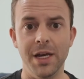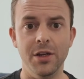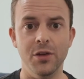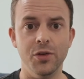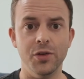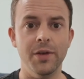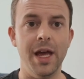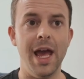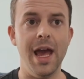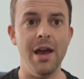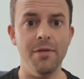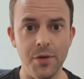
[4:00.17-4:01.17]
make use of
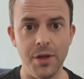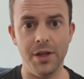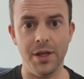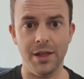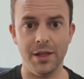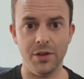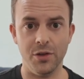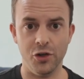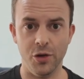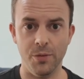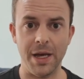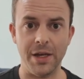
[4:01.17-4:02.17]
everything that the
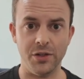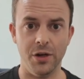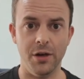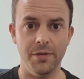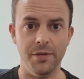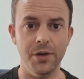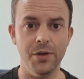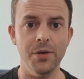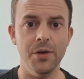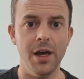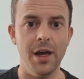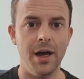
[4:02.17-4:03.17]
ship has to offer
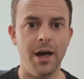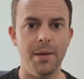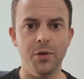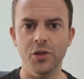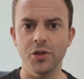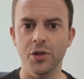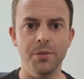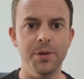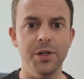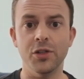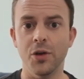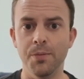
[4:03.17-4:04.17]
you, because you're going to
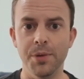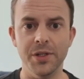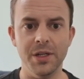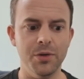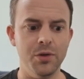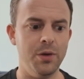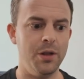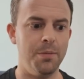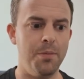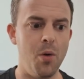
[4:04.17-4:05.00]
be so busy between the